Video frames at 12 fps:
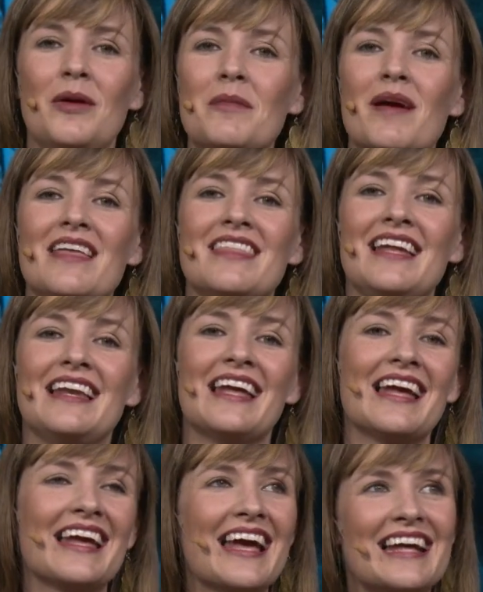We may
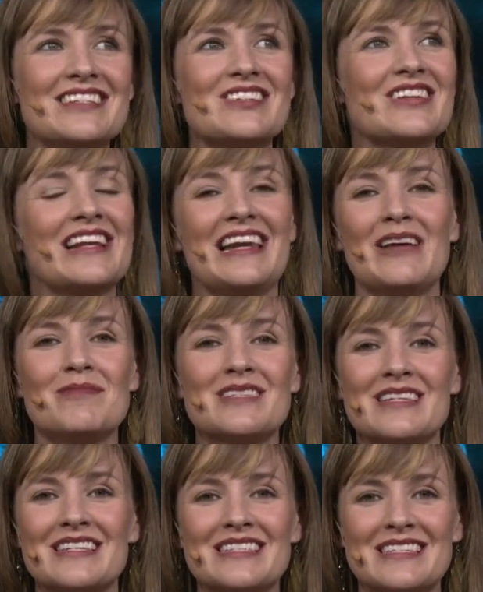then catch
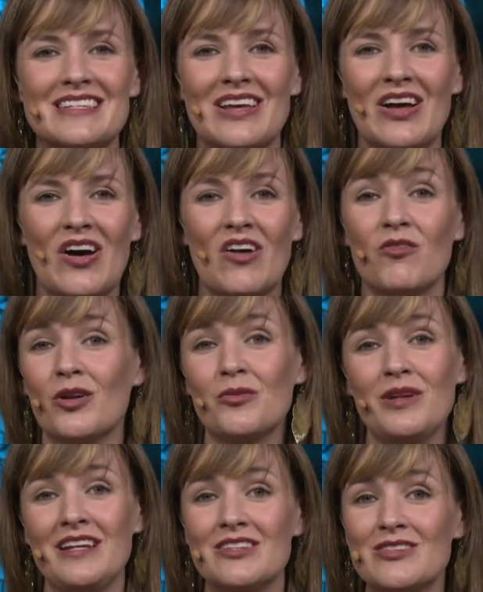glimpses of
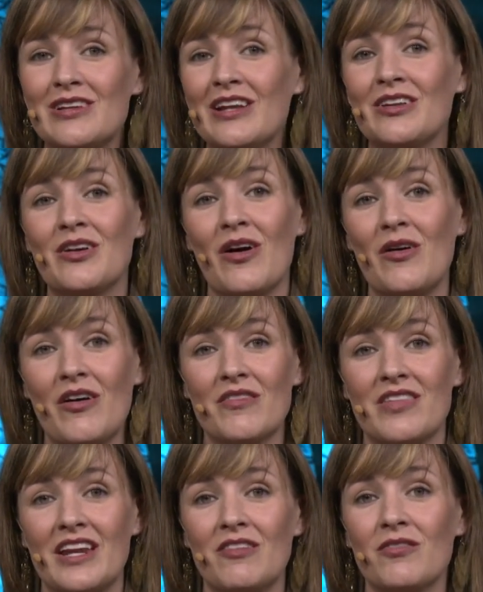what we need to let go
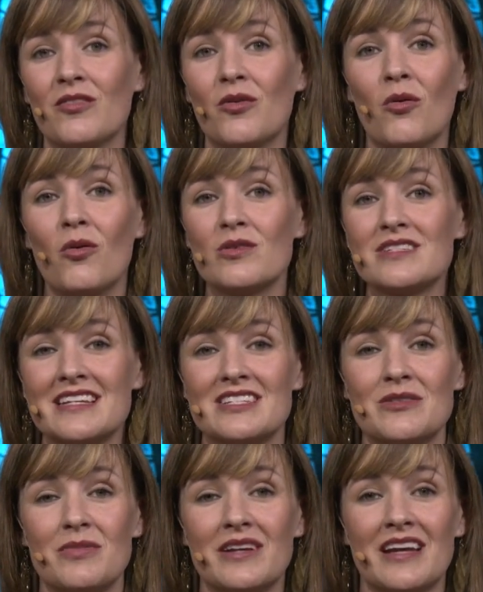of that have caused
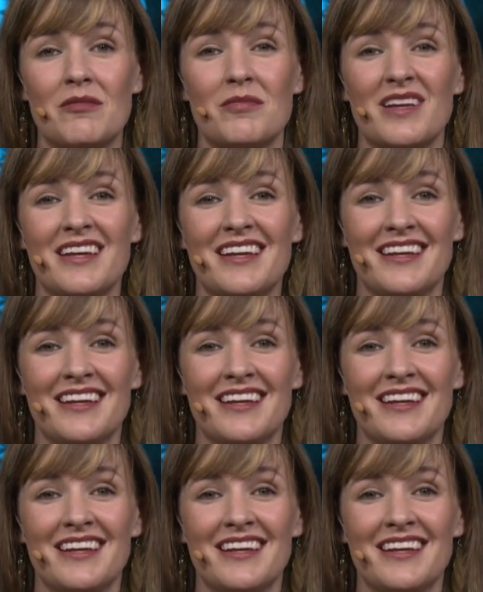us to become